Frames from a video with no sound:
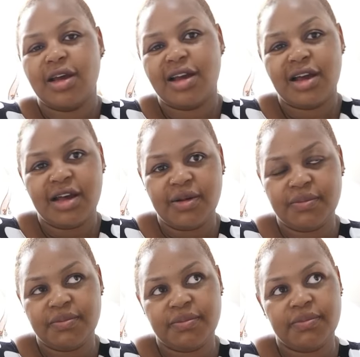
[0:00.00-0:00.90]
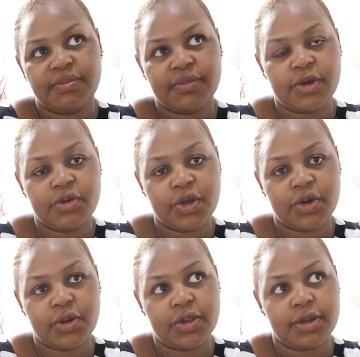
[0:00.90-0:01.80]
um what do you
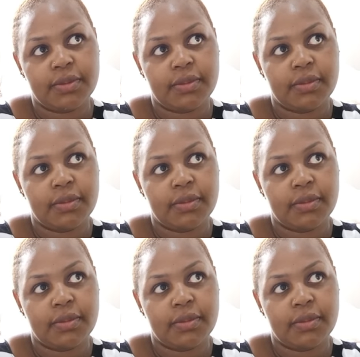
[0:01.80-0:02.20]
call them